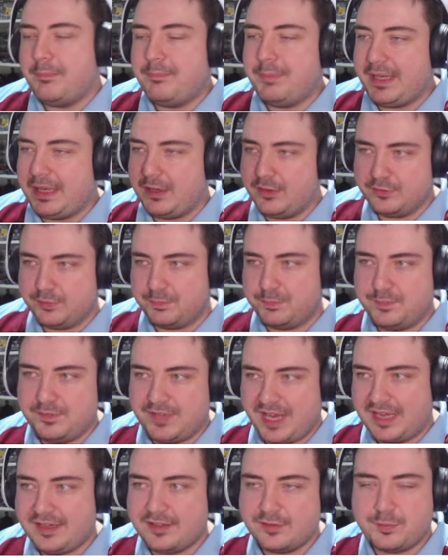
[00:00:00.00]
because
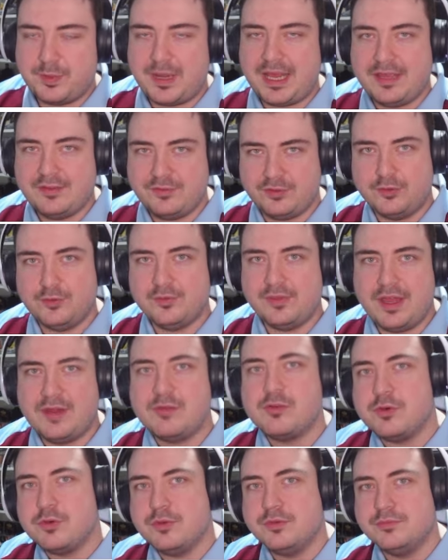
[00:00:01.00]
tennis players own
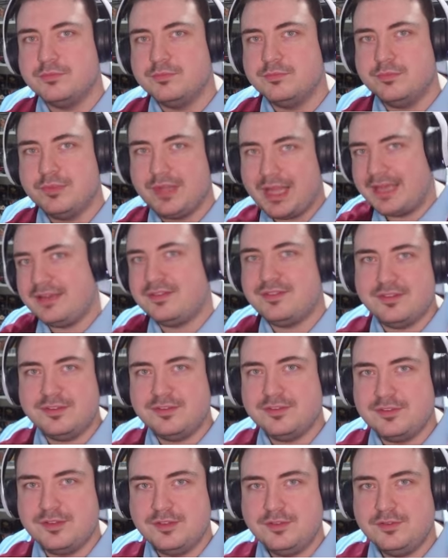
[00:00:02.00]
their own
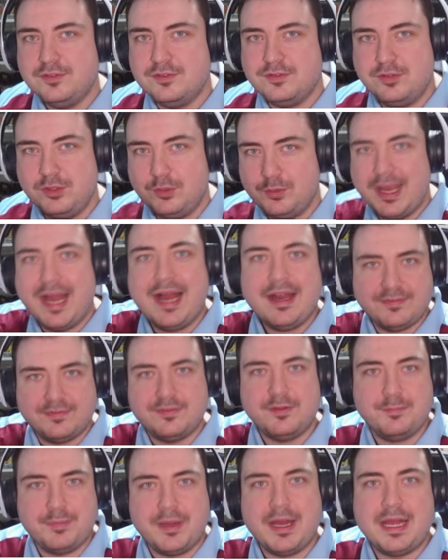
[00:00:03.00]
licenses, you have
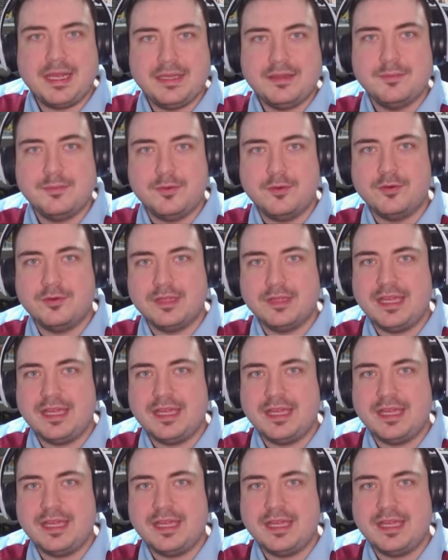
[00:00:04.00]
to buy them all